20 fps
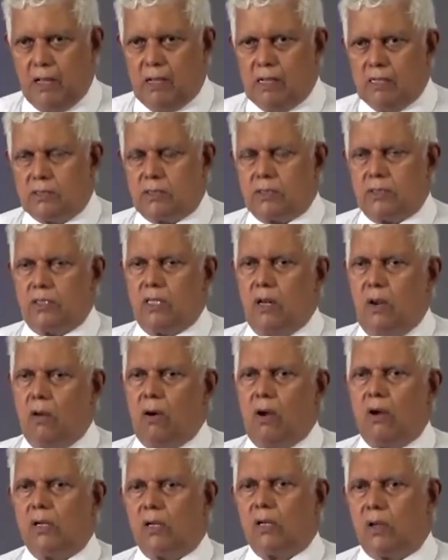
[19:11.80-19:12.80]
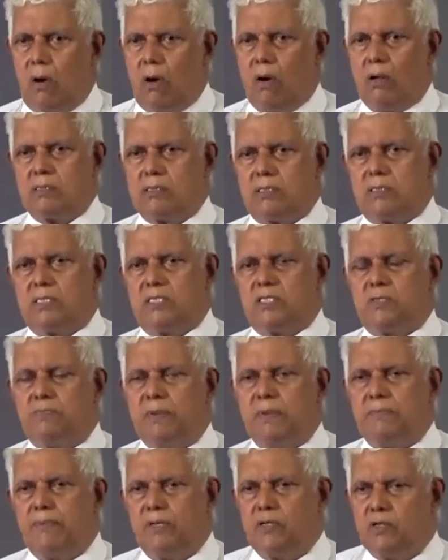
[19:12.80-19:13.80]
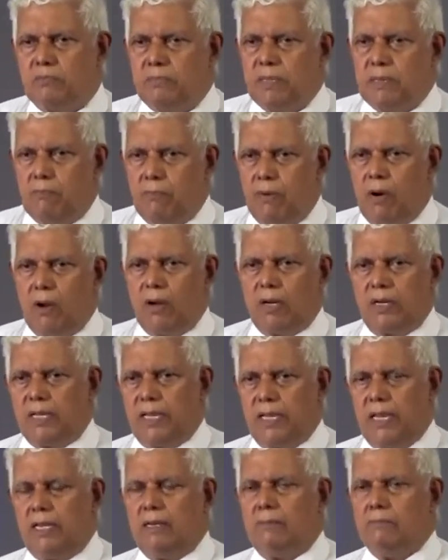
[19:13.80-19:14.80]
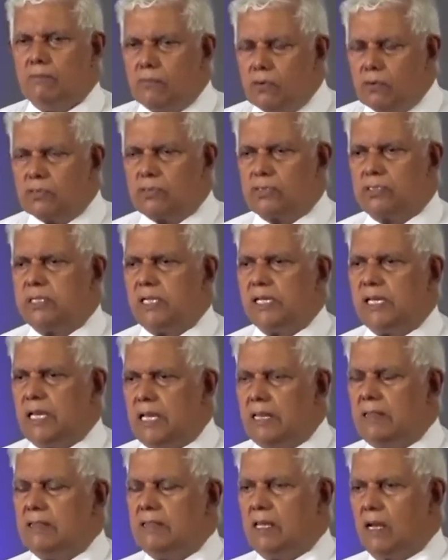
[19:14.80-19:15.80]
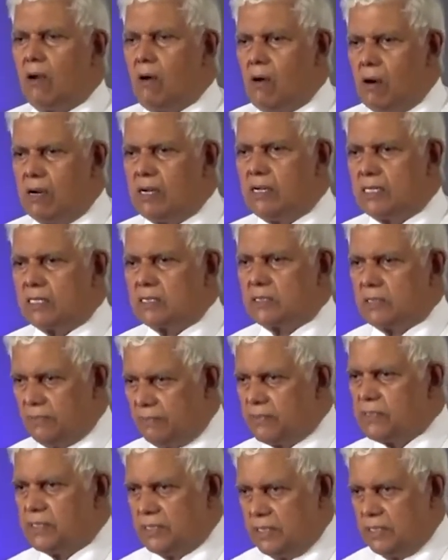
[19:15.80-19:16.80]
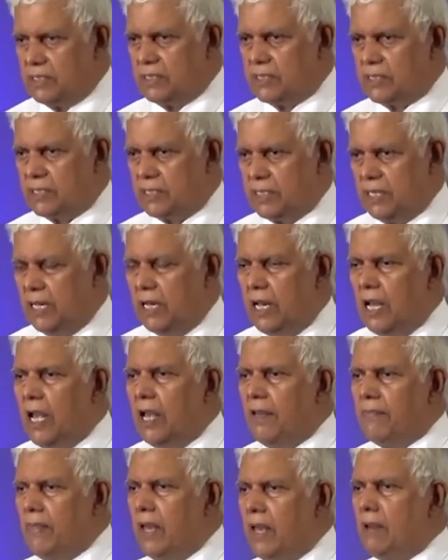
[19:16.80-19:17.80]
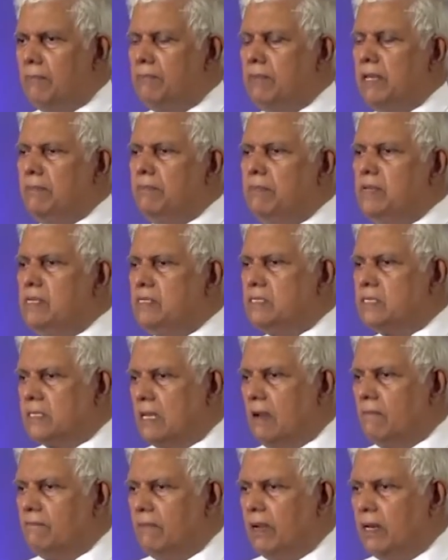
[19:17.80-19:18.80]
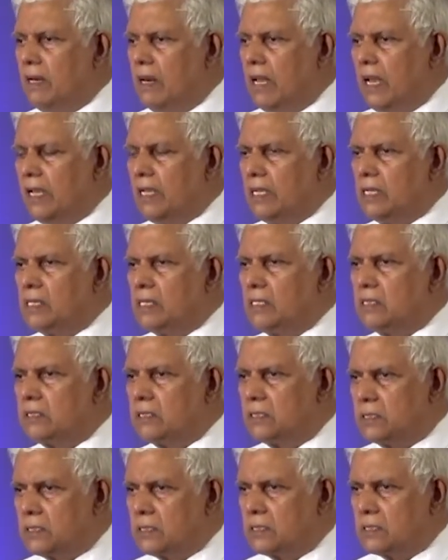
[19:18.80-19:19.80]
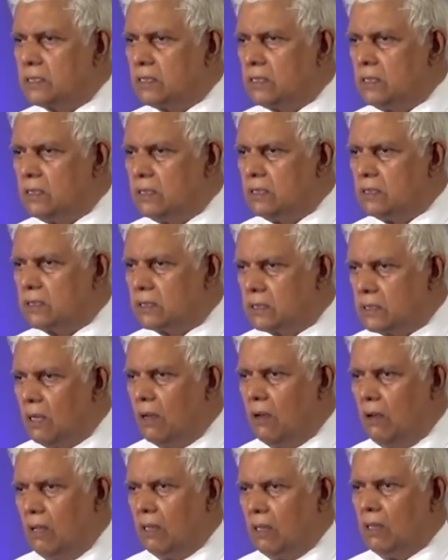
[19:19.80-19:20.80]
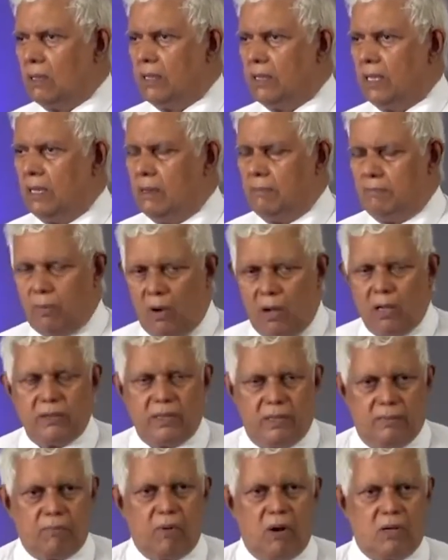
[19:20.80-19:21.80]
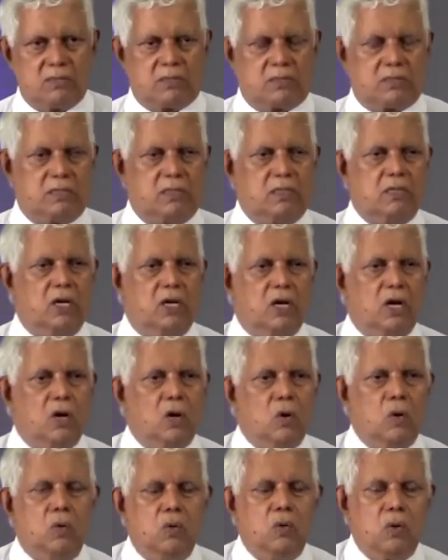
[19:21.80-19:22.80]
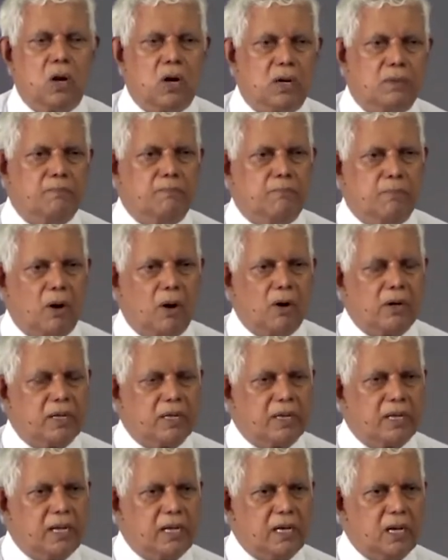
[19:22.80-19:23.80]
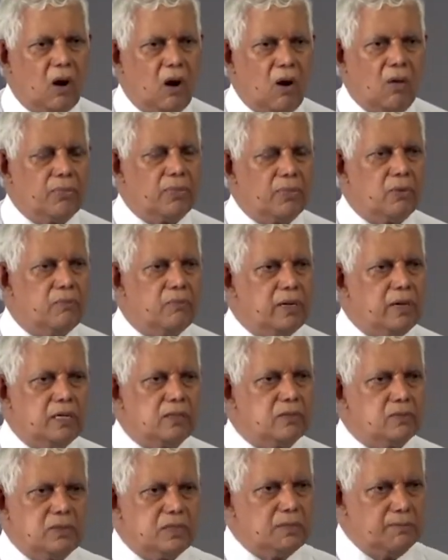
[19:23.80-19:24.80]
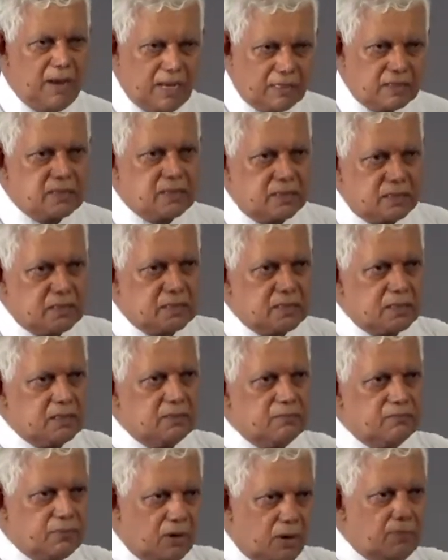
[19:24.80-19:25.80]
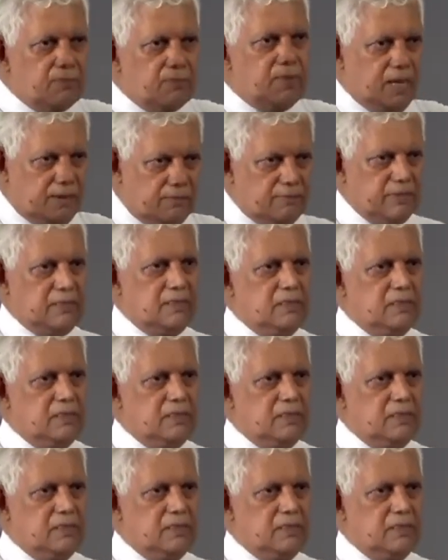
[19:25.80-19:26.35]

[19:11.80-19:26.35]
So the Lord causes people to be born again, mostly in the context of a church. There may be someone like Saul, Paul the Apostle, who got born again on the way to Damascus from heaven.